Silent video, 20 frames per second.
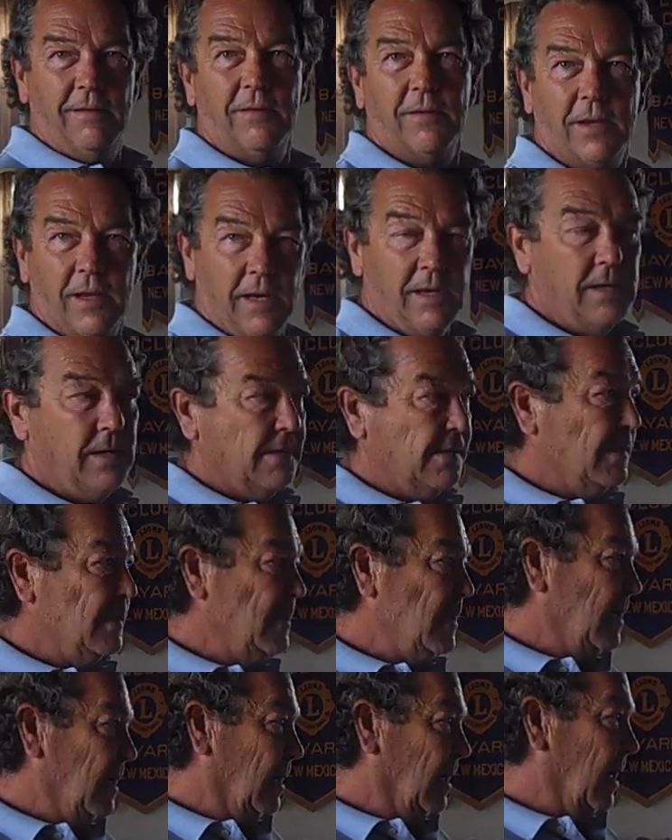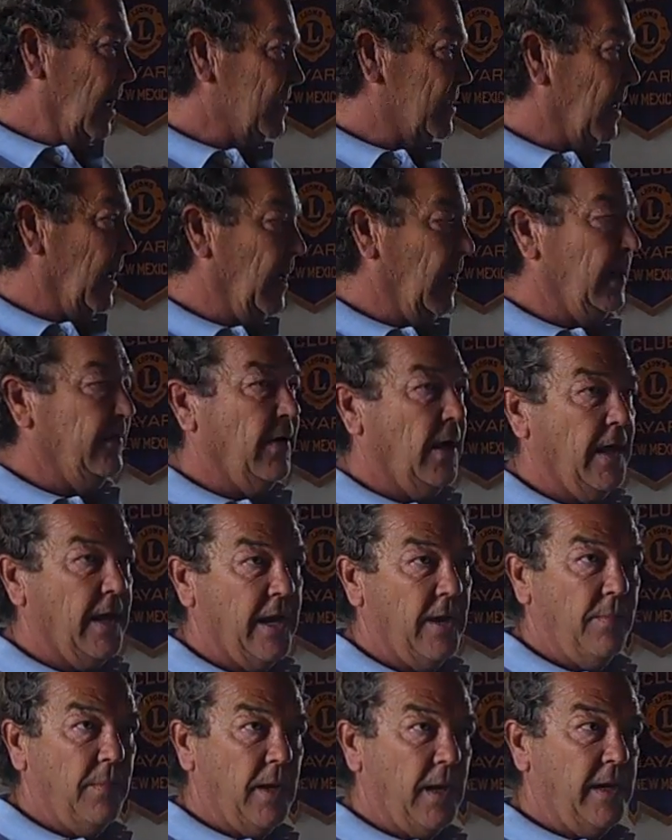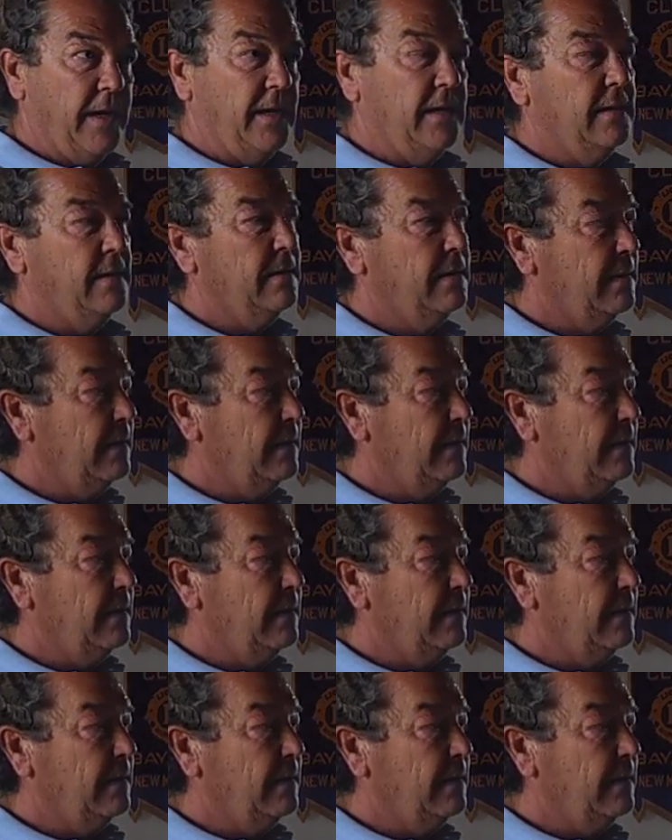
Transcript: Okay? Costs a hell of a lot of money.